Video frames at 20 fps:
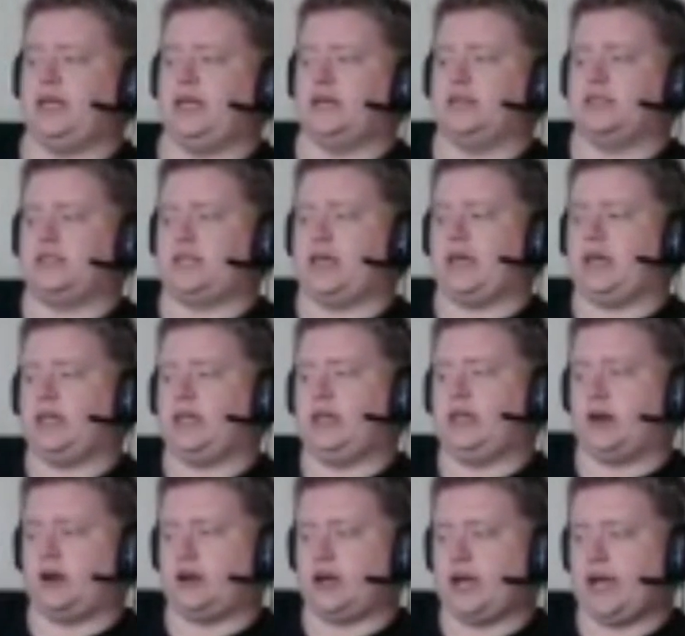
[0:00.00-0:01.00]
He is a
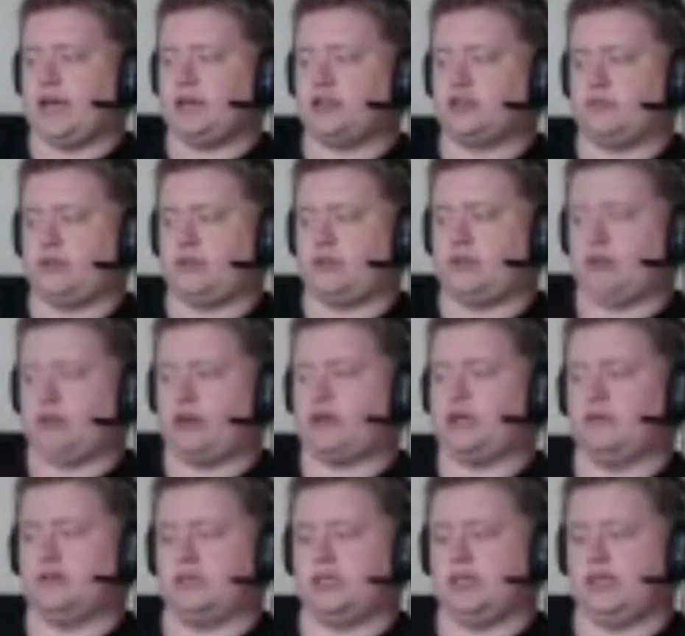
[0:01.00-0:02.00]
young Asian bloke.
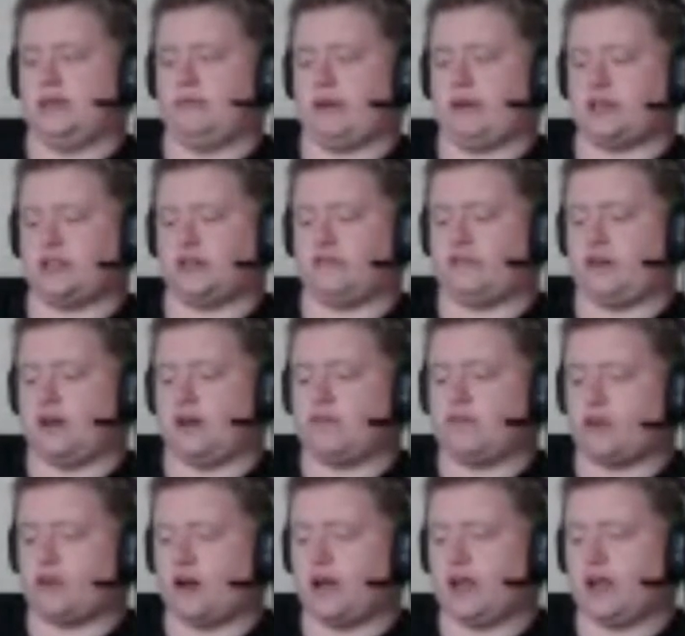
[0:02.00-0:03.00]
He was the Magic
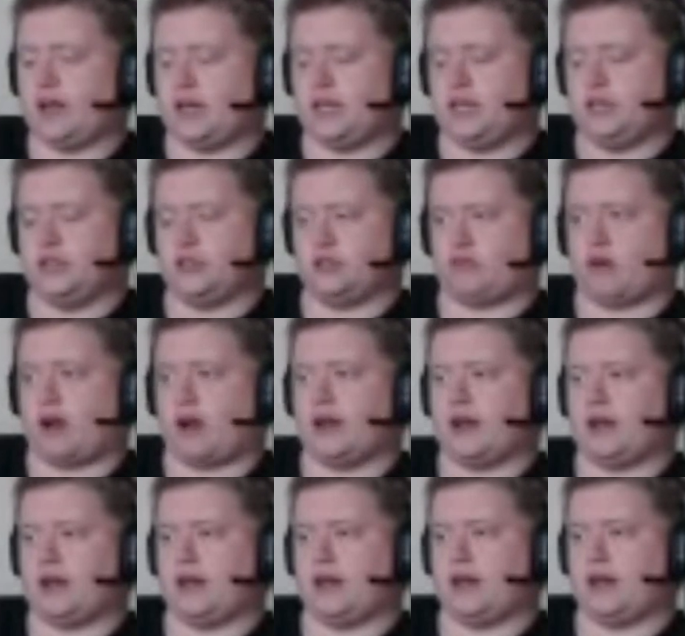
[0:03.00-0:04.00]
5 guy, and he is
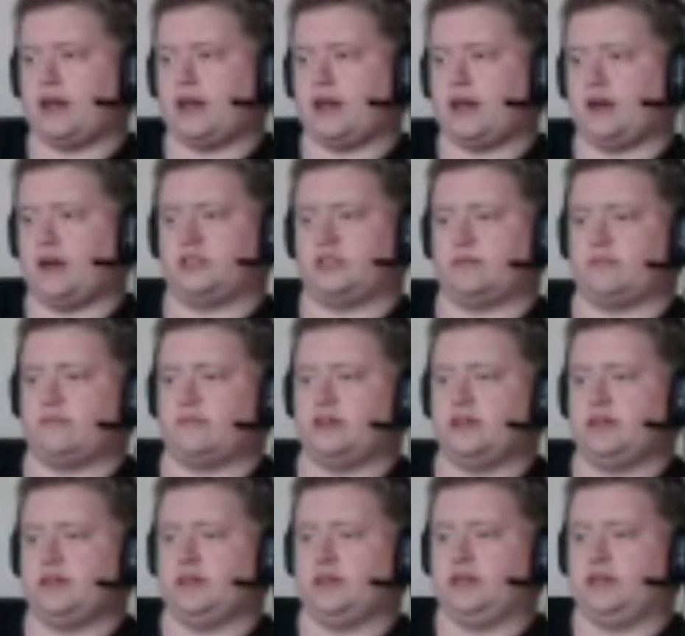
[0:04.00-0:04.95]
right now just doing some,